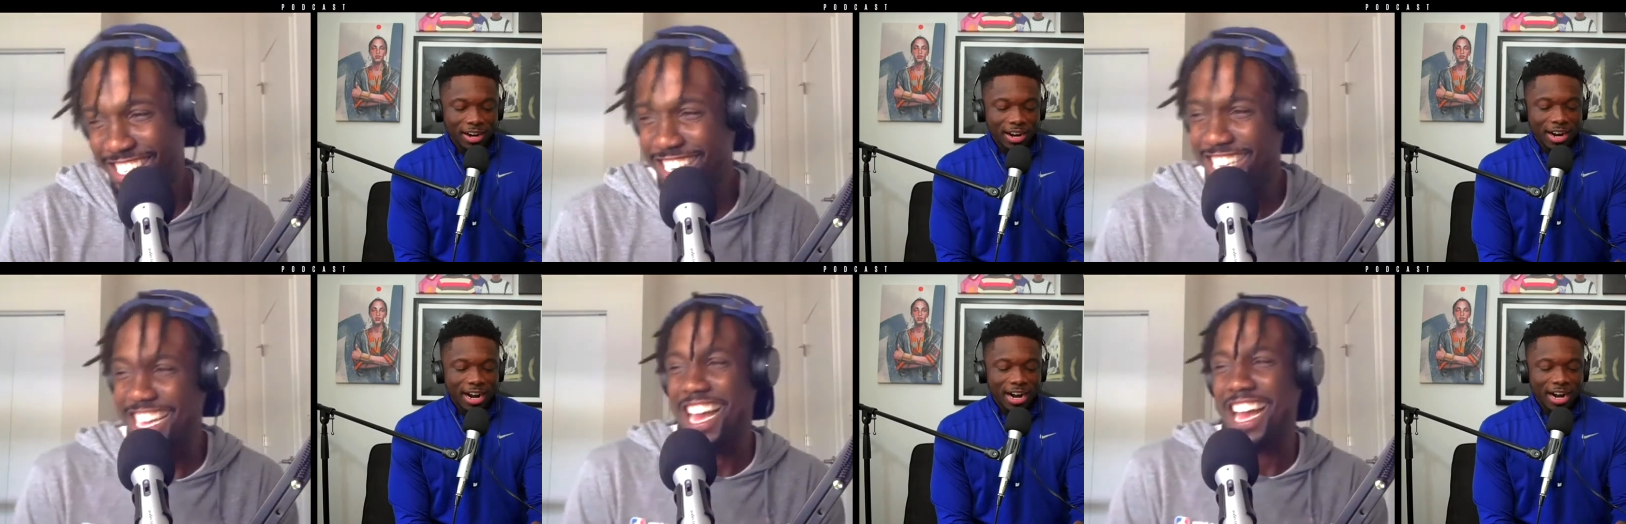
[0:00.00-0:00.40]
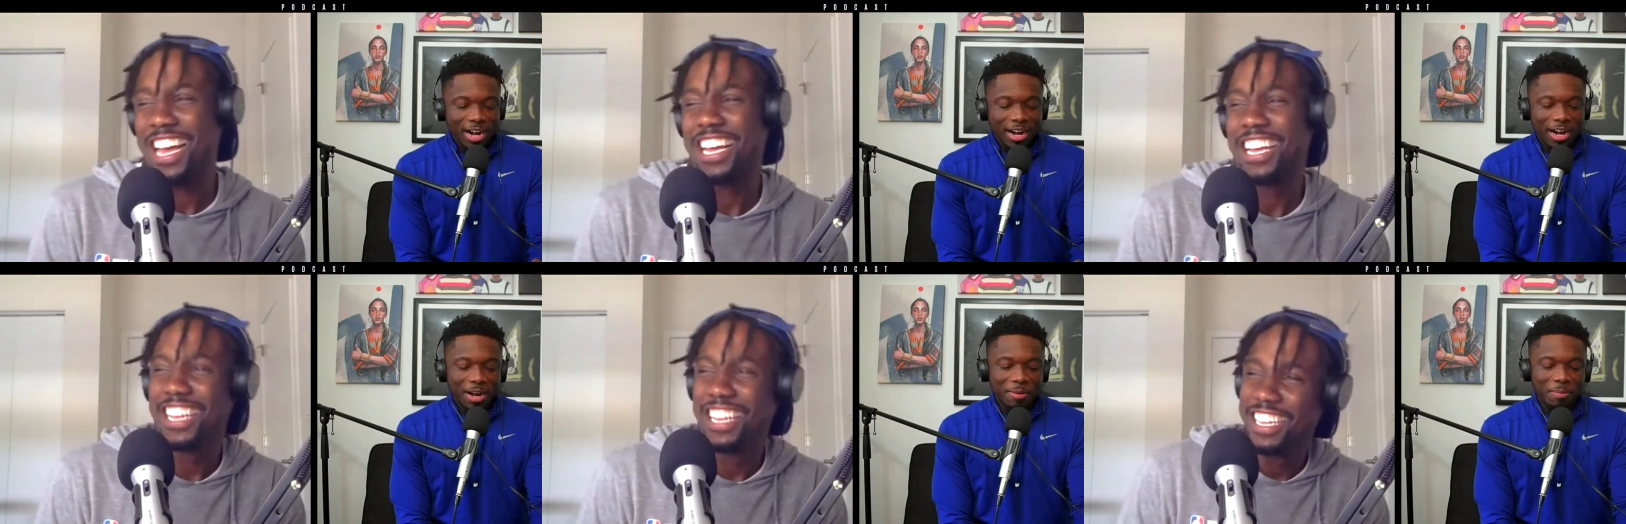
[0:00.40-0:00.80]

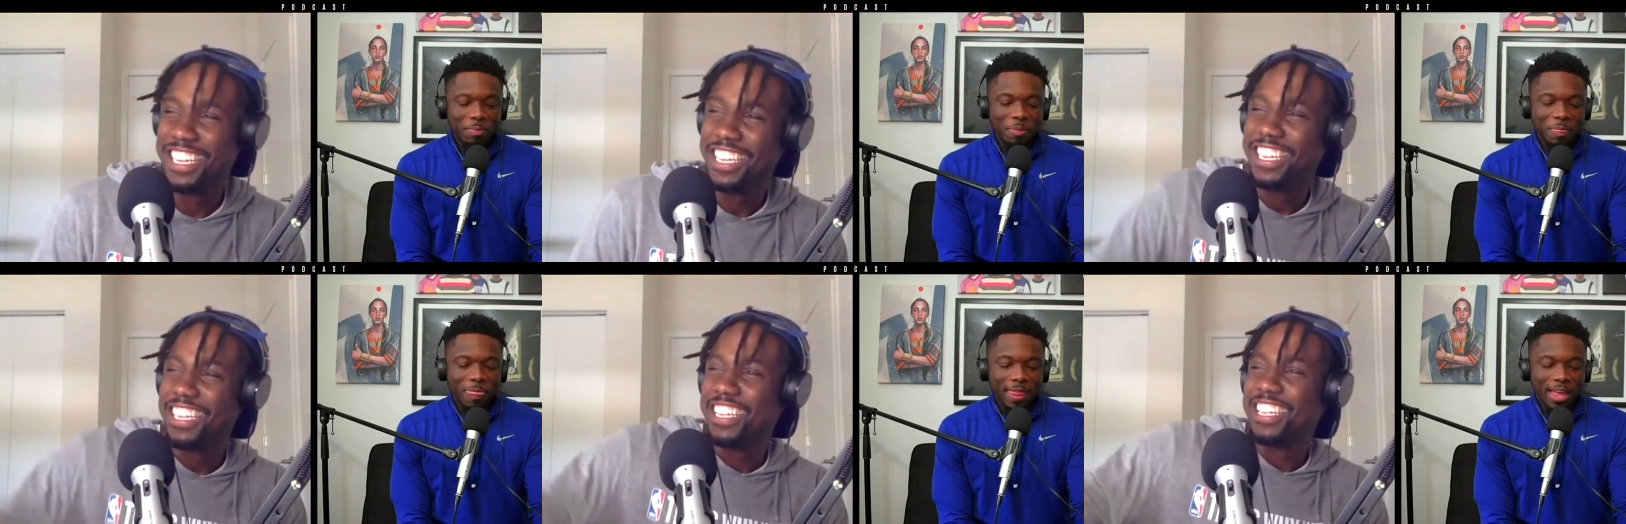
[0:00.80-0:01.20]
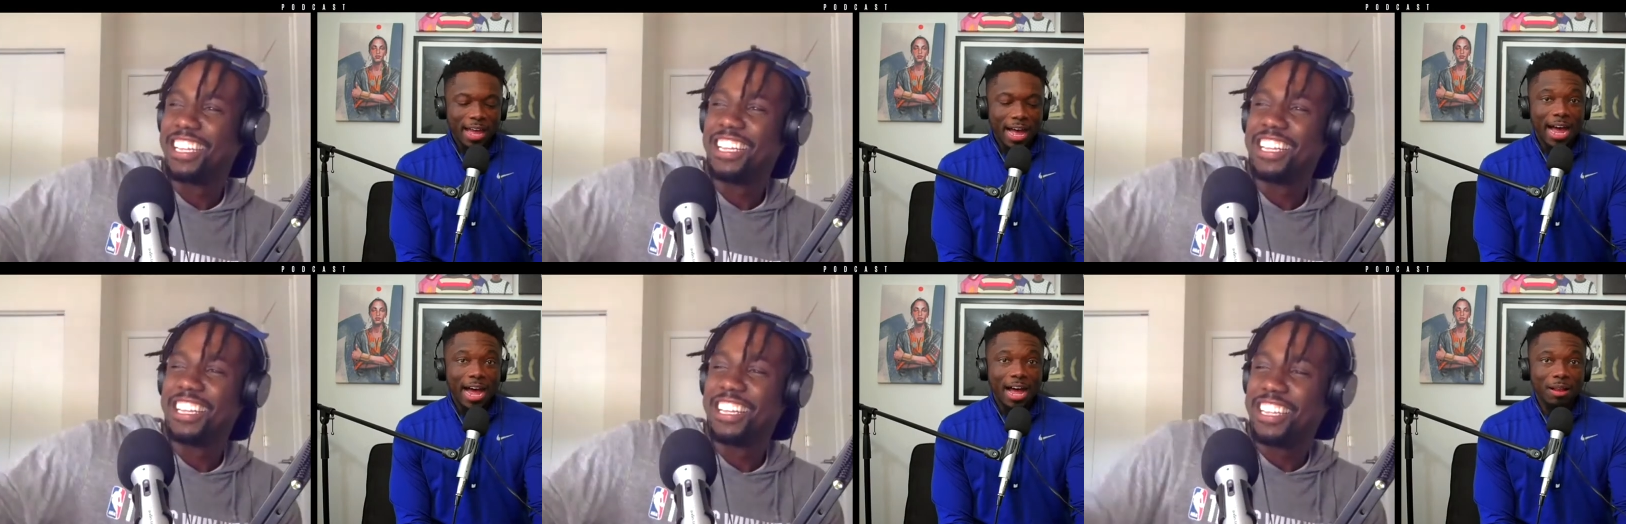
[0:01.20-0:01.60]
Speaker 1: Um,
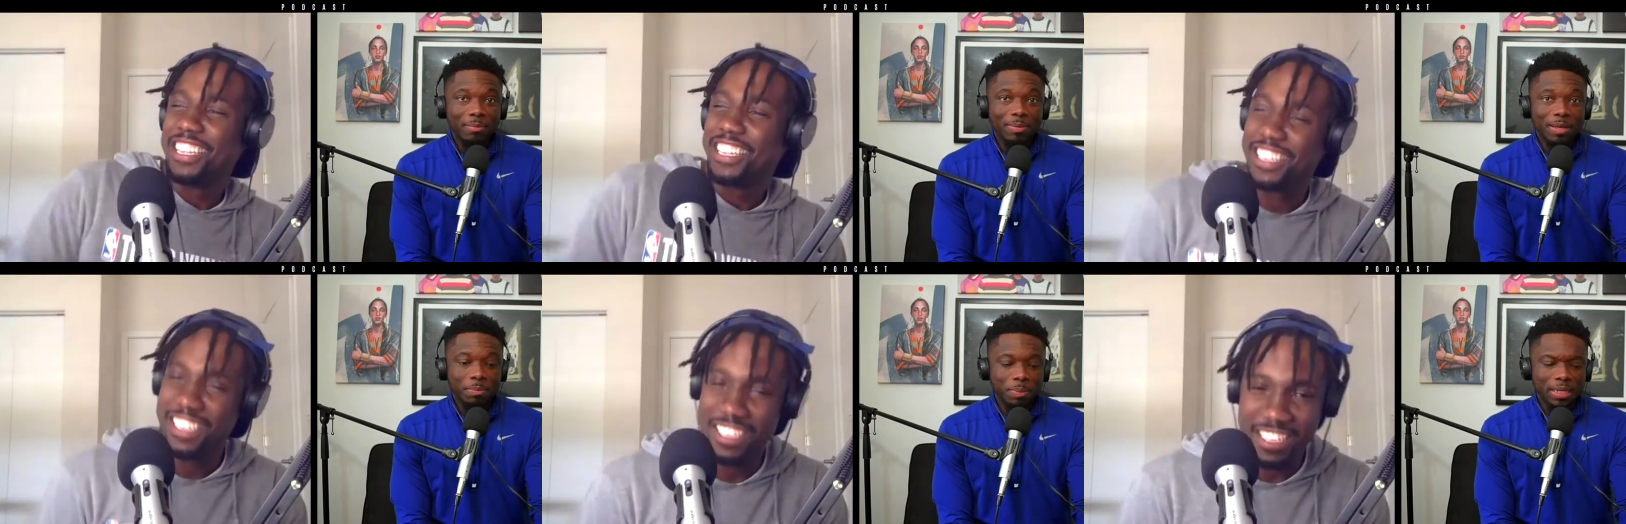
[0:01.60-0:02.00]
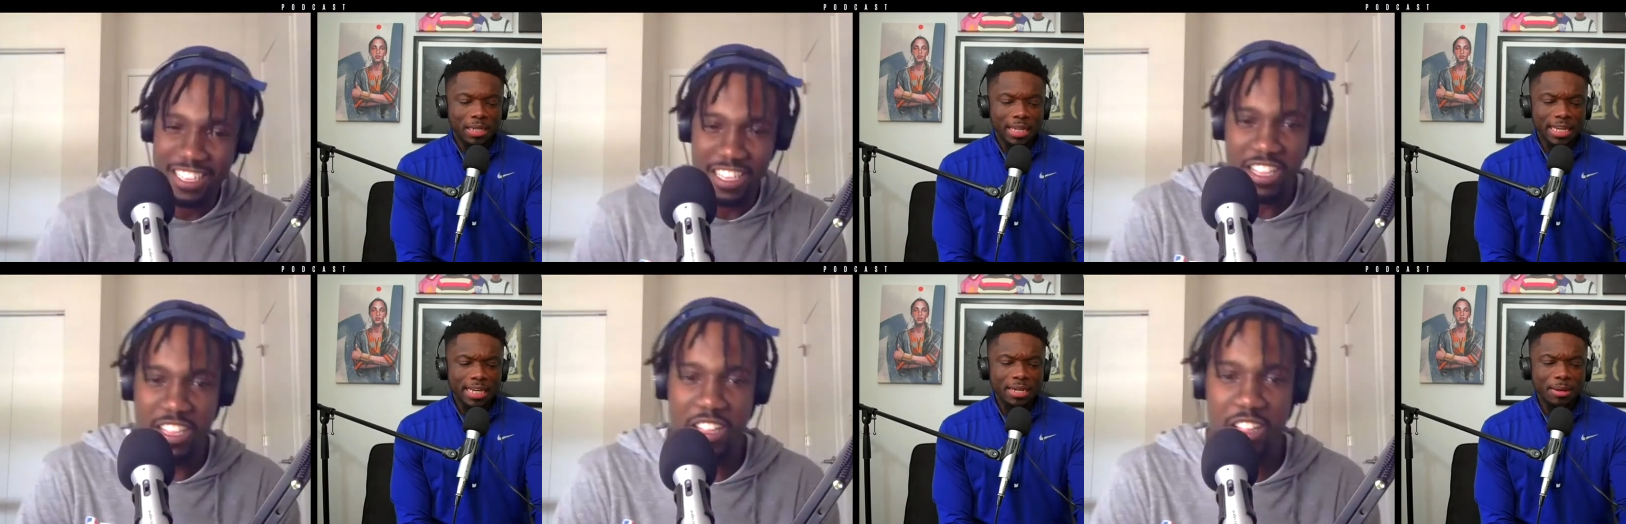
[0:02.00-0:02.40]
I'll be playing the
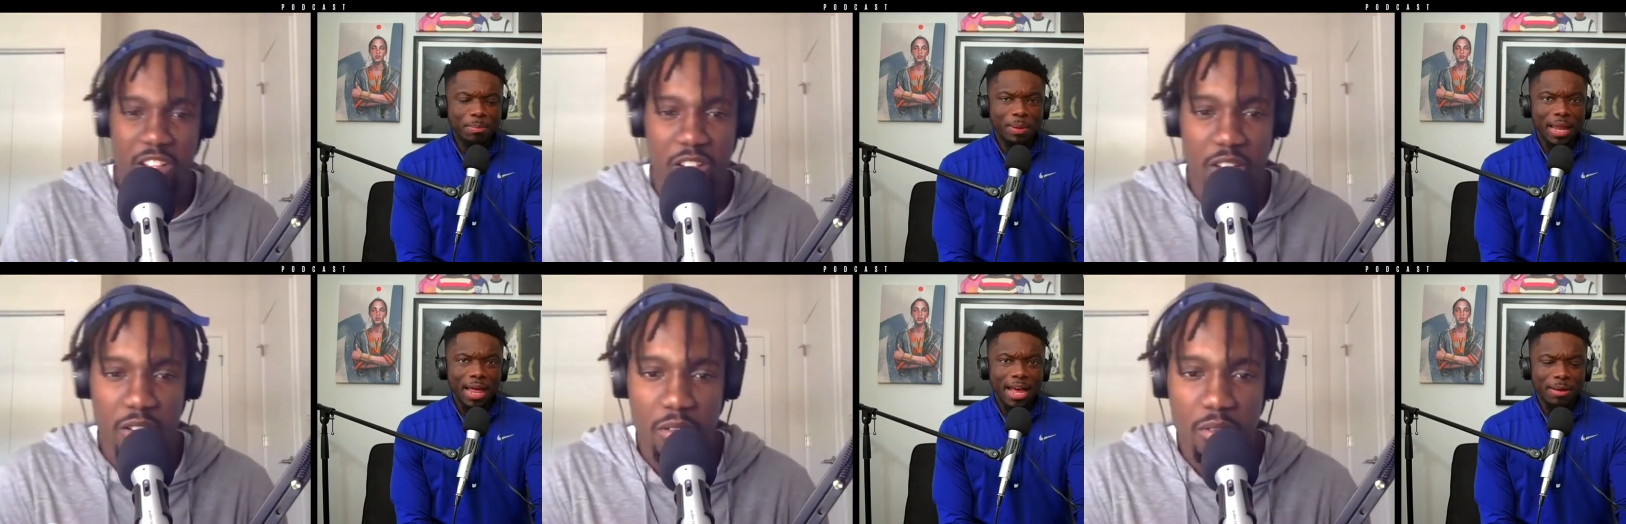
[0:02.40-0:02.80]
block,